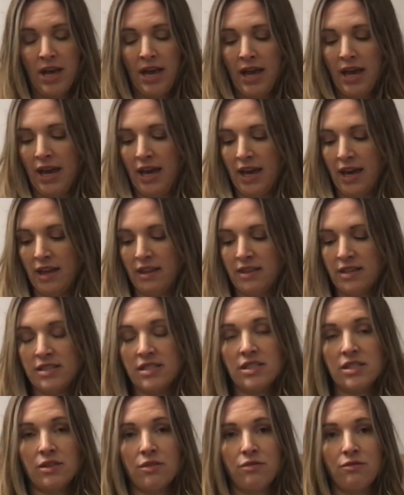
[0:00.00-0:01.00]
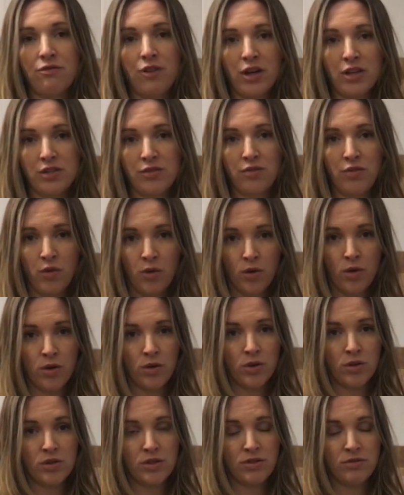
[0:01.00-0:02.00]
and this is a fresh
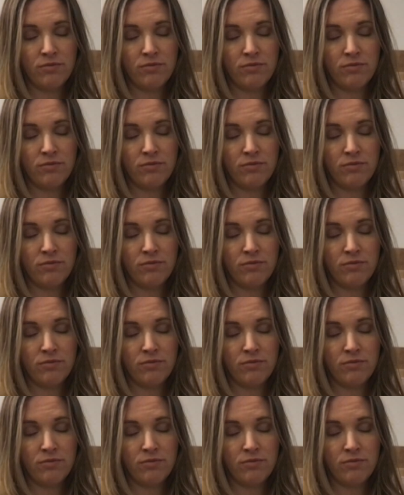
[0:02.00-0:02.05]
floral